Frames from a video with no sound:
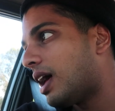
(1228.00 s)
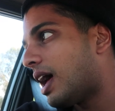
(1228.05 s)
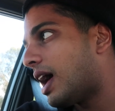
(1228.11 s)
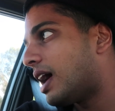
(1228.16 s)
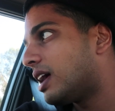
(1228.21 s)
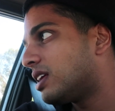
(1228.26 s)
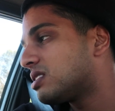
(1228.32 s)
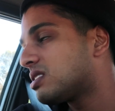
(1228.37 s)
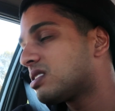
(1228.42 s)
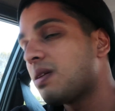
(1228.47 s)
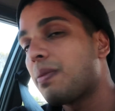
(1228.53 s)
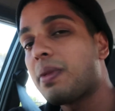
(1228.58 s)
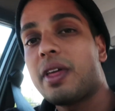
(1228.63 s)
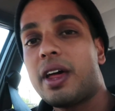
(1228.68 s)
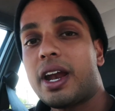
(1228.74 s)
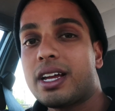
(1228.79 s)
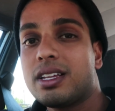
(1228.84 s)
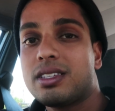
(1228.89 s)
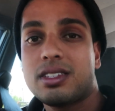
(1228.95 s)
and
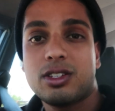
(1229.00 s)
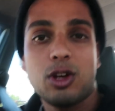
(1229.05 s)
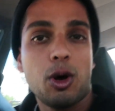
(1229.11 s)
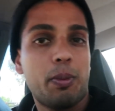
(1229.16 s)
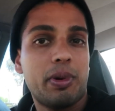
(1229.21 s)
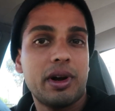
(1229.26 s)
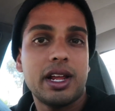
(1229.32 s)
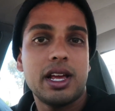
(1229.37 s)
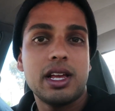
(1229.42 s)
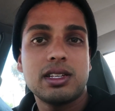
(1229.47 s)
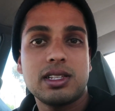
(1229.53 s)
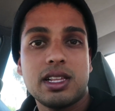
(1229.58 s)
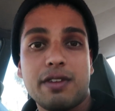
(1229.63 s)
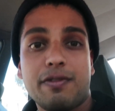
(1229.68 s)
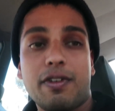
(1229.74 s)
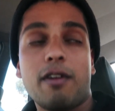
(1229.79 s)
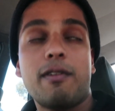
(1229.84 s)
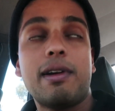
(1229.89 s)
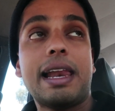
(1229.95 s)
something that I can sell pretty
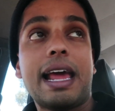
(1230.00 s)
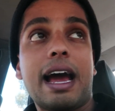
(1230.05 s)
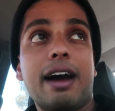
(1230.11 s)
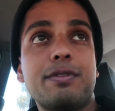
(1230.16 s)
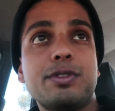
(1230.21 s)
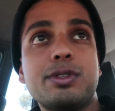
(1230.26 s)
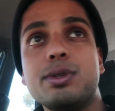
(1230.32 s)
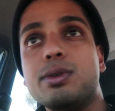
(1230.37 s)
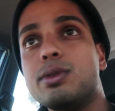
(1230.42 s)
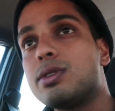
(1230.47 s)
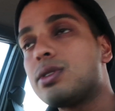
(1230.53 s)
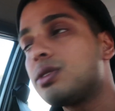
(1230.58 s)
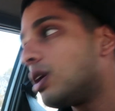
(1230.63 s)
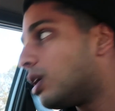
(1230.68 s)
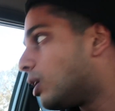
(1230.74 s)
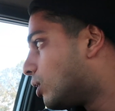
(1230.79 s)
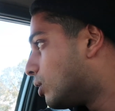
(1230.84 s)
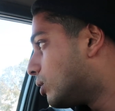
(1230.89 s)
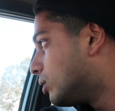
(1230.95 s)
easily if I really have to.
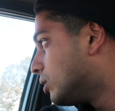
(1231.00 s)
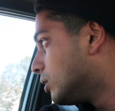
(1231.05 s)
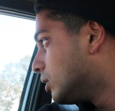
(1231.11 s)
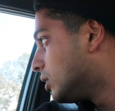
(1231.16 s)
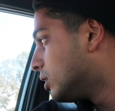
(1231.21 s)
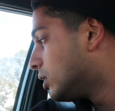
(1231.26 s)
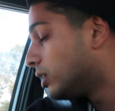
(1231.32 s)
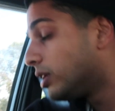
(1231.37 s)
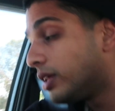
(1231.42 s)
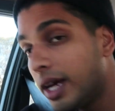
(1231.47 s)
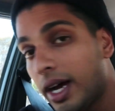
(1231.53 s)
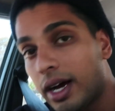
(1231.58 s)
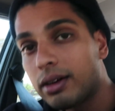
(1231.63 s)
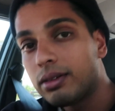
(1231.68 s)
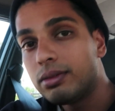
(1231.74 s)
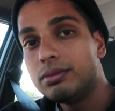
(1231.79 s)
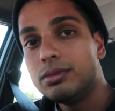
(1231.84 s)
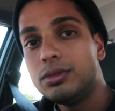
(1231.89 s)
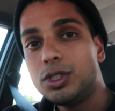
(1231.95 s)
So
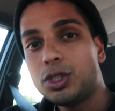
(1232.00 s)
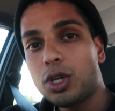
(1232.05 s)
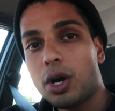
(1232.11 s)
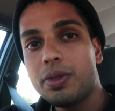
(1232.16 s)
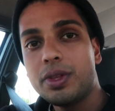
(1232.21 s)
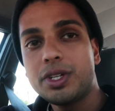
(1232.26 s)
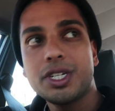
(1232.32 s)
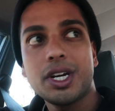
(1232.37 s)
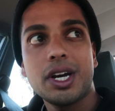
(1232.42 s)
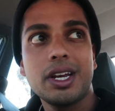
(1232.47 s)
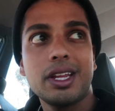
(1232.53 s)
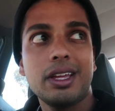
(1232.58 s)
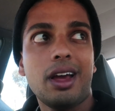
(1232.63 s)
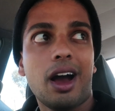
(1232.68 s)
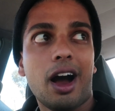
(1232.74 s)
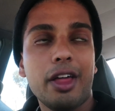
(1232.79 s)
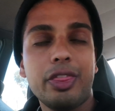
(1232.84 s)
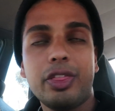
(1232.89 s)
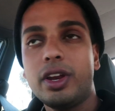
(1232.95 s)
yeah, join the
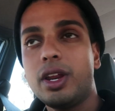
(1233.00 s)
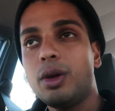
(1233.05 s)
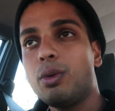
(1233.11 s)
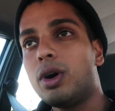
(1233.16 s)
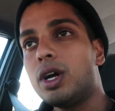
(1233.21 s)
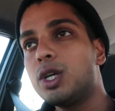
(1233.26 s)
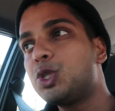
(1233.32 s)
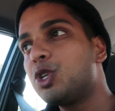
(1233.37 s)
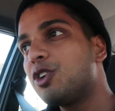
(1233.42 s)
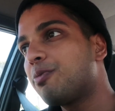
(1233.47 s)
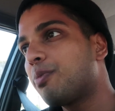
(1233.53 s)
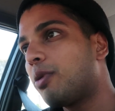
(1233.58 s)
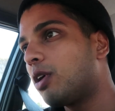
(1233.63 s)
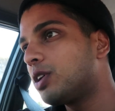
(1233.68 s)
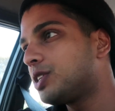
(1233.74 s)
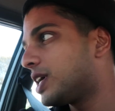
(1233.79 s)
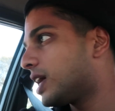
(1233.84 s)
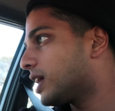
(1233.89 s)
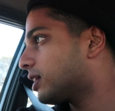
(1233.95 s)
journey, R31 drift
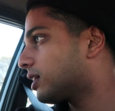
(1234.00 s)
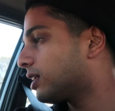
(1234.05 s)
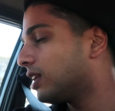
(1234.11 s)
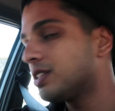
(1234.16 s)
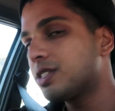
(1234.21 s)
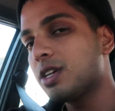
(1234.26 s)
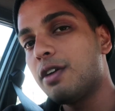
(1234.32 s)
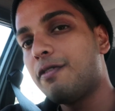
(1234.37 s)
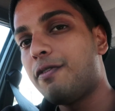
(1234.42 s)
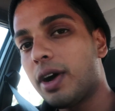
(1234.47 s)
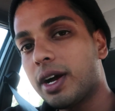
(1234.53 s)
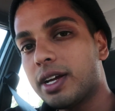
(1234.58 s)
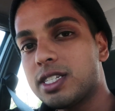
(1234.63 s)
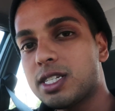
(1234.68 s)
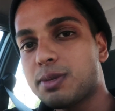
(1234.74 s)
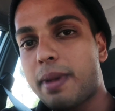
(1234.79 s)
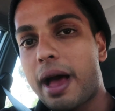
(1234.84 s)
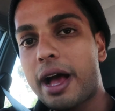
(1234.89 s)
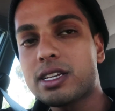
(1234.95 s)
project. Let's go
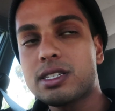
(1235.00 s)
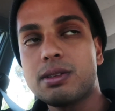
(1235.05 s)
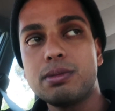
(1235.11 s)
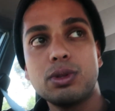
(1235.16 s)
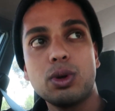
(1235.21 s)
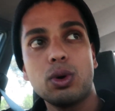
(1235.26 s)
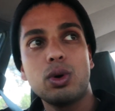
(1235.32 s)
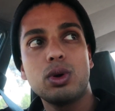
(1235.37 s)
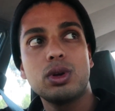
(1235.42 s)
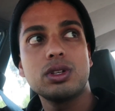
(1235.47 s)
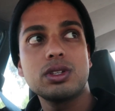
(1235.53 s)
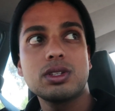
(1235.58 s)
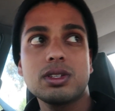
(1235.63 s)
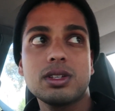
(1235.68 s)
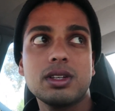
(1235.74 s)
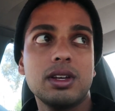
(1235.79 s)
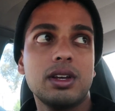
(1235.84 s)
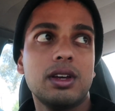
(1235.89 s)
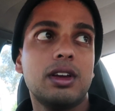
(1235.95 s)
fucking smack some
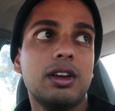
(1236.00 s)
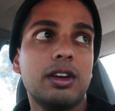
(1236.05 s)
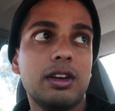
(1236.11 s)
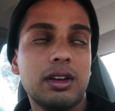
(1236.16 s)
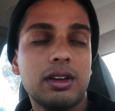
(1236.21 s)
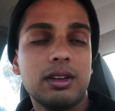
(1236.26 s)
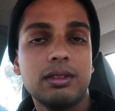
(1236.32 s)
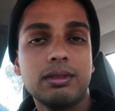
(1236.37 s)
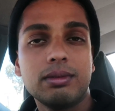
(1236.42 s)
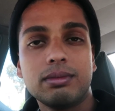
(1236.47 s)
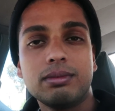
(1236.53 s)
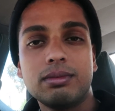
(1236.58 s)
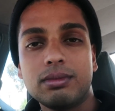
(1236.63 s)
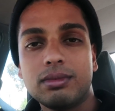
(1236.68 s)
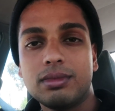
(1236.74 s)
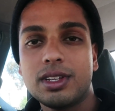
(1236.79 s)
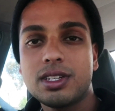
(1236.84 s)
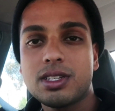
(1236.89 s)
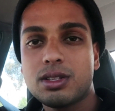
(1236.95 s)
doors.
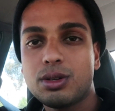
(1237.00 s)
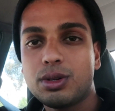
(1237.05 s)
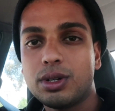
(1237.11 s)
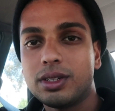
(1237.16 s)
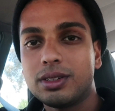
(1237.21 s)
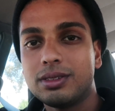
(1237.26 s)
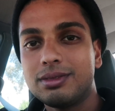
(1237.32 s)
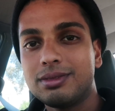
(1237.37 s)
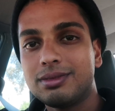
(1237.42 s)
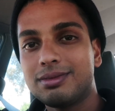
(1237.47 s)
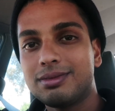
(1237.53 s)
Let's do it.